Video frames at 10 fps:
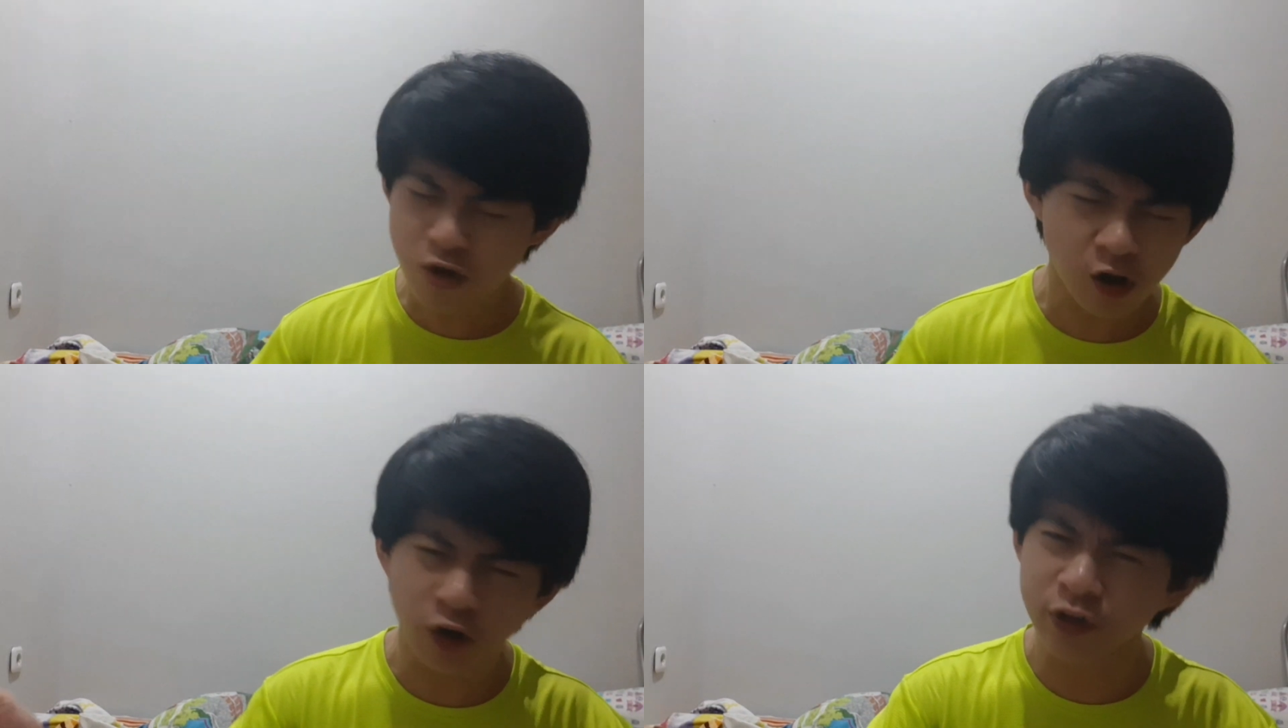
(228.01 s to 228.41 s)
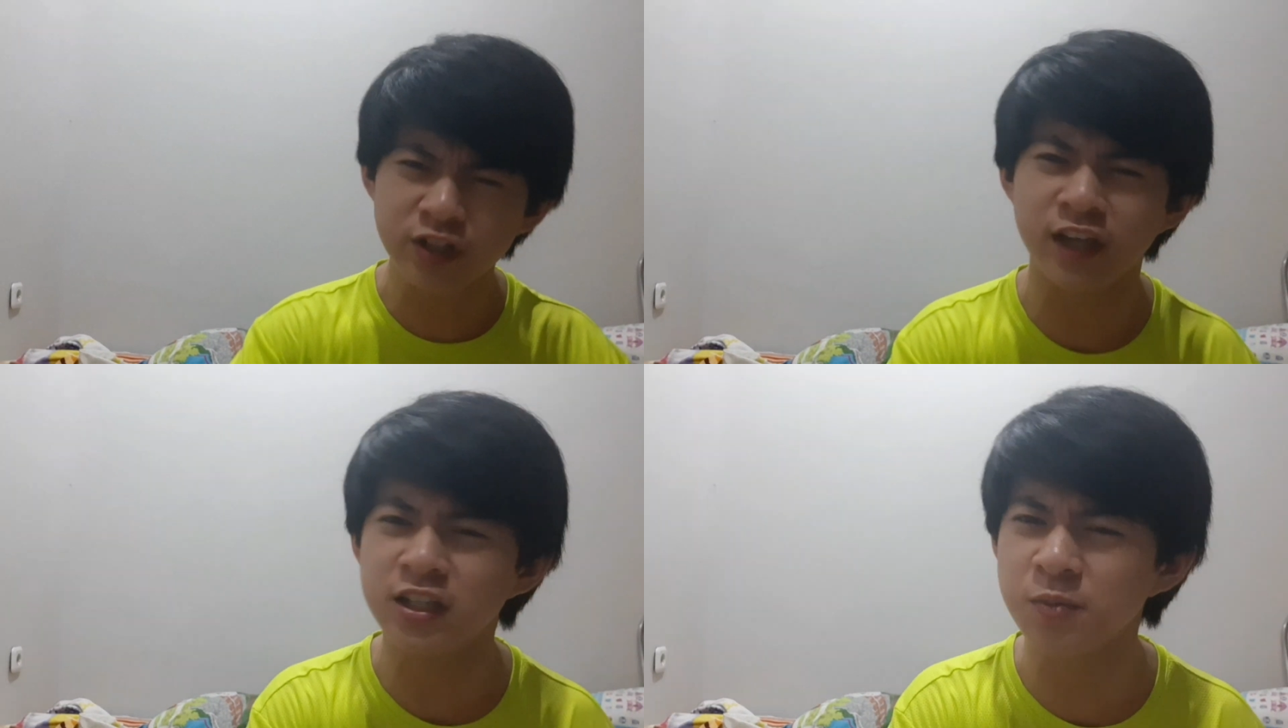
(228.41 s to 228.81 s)
You are
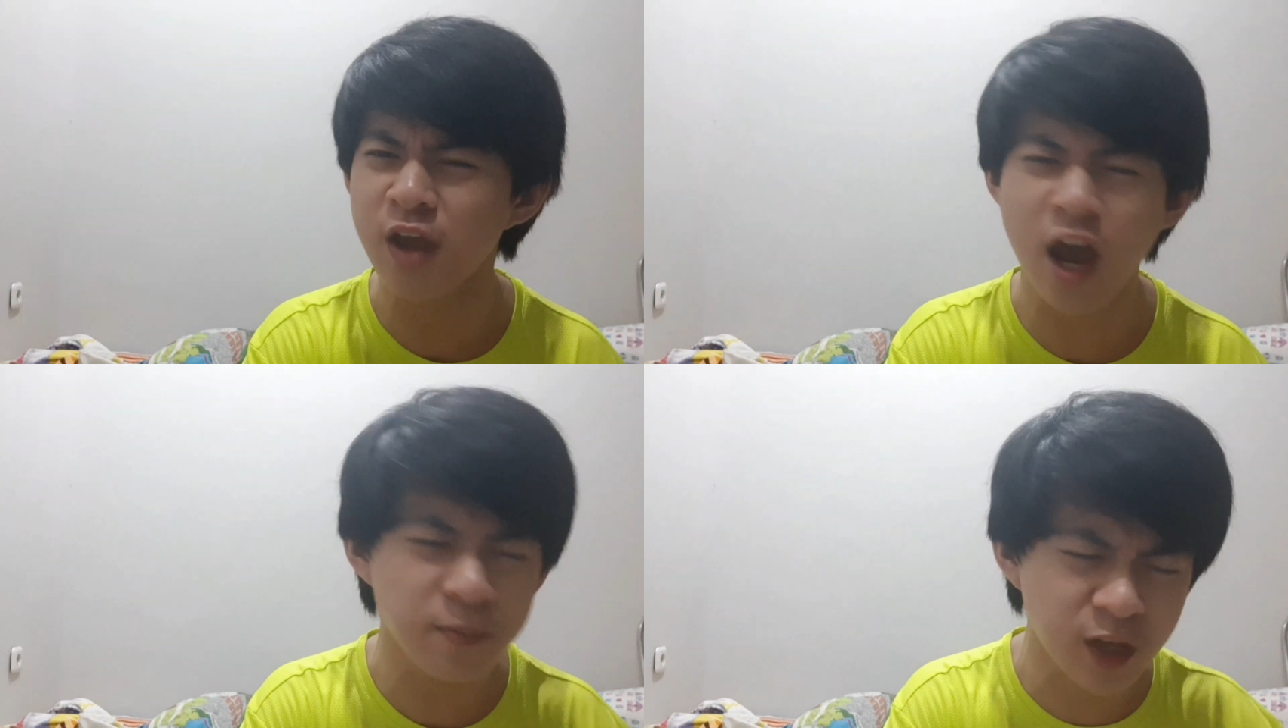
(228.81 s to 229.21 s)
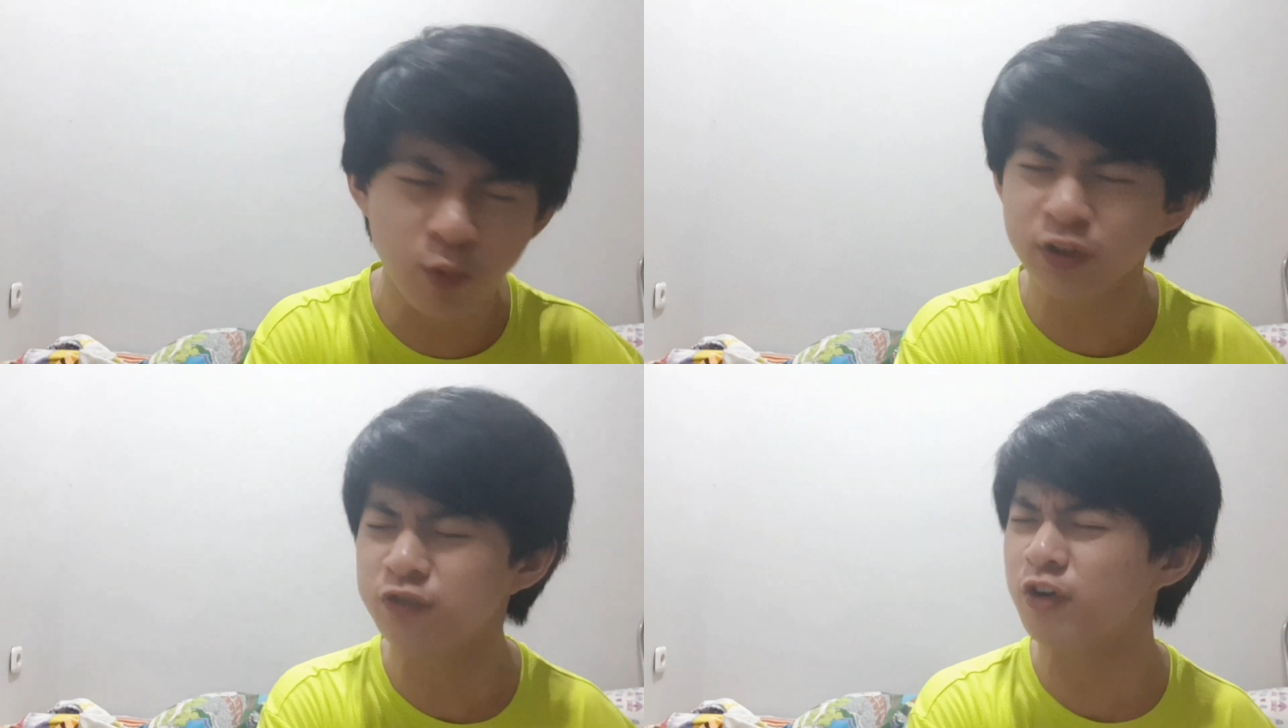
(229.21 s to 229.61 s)
criticizing me. I'm
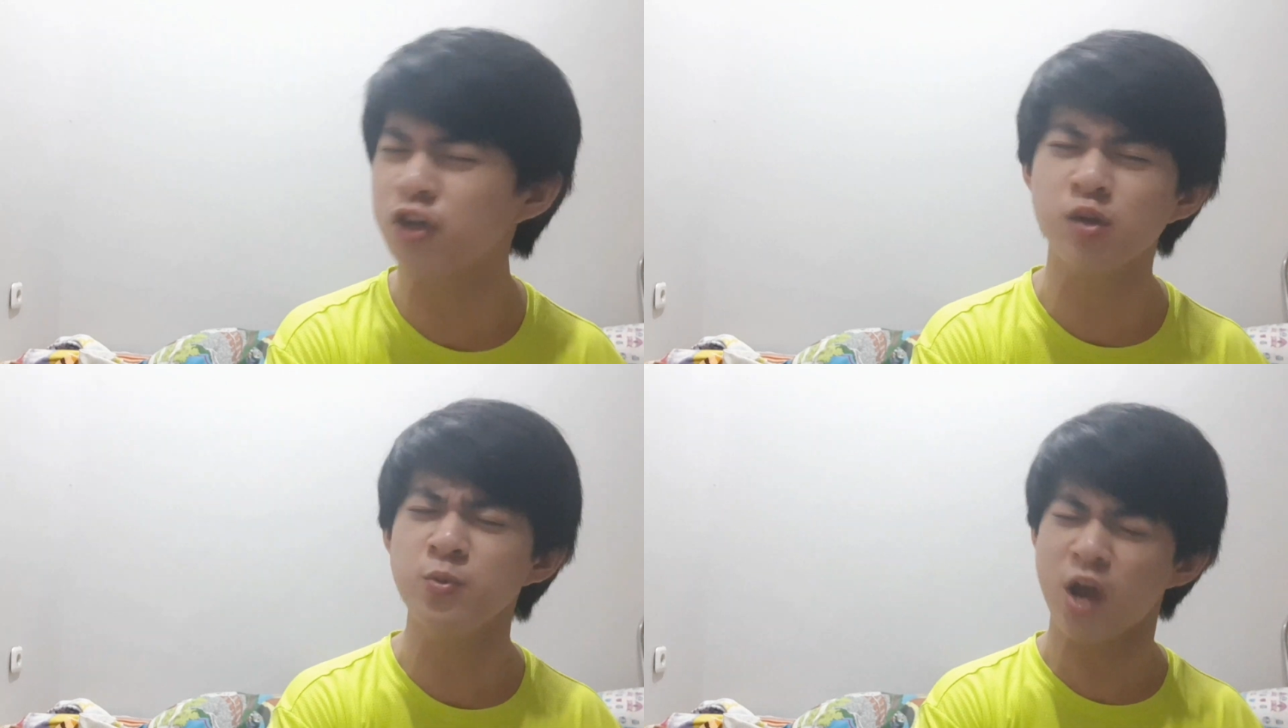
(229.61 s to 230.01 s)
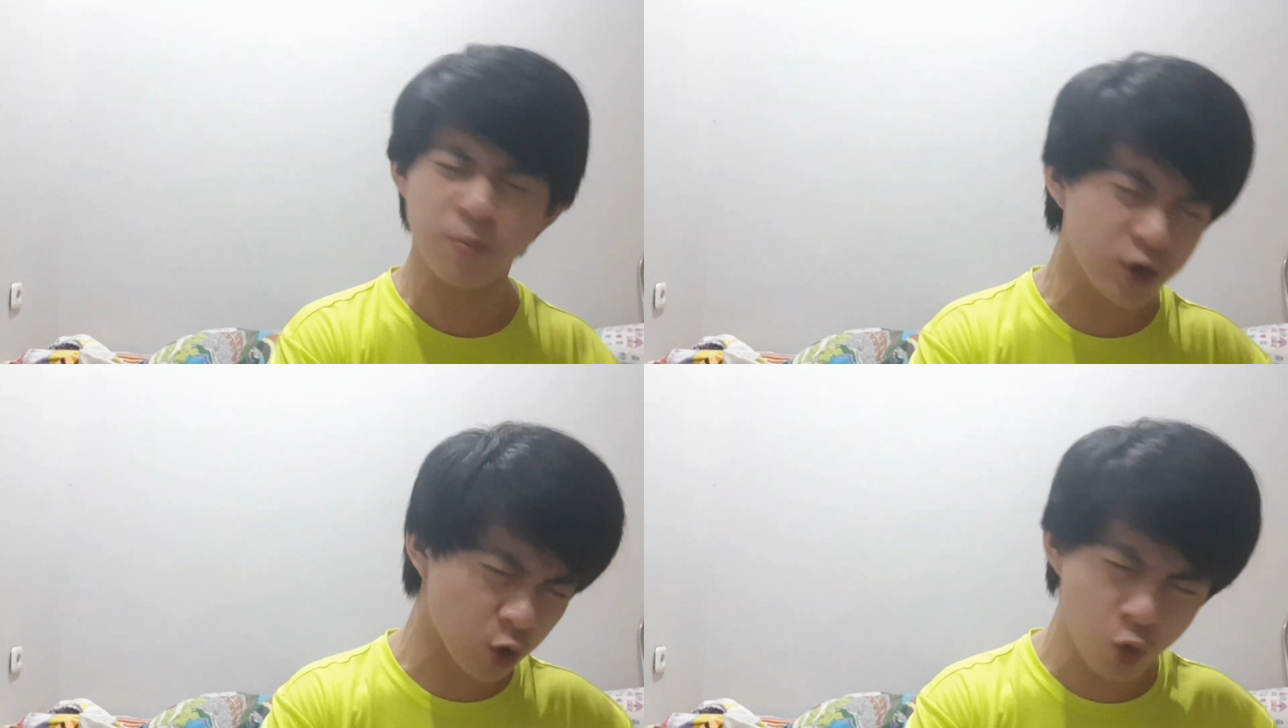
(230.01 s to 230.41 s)
done with this fucking community. I'm gonna